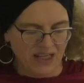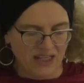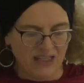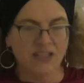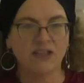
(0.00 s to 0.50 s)

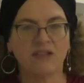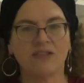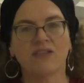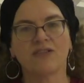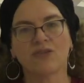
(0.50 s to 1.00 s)
in a
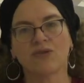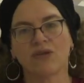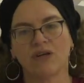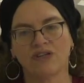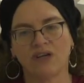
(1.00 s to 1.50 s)

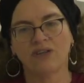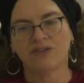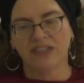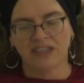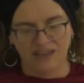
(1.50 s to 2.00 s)
so-called honor
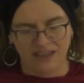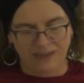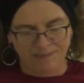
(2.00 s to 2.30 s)
killing,